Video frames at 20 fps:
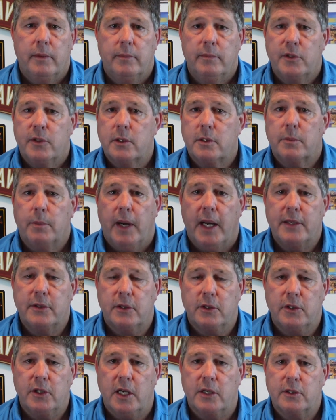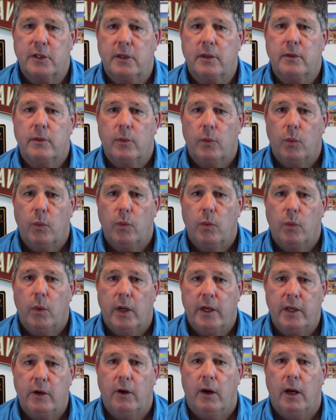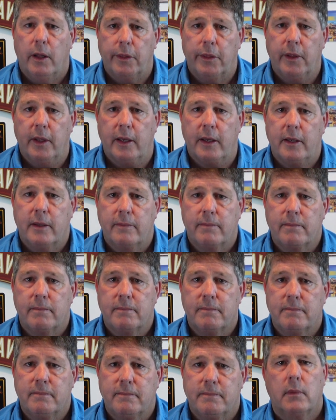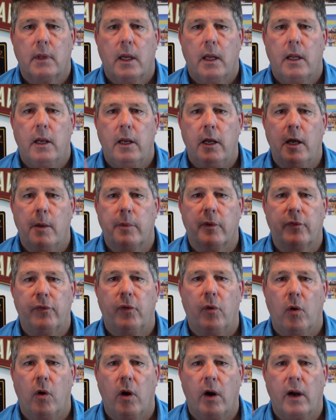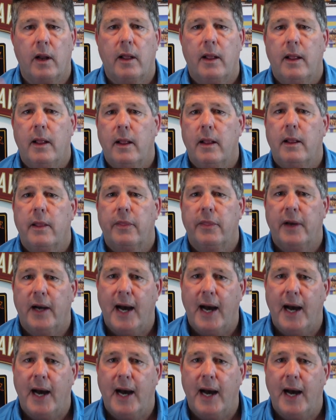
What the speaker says: Just my suggestion. What do you all think? Number 4, the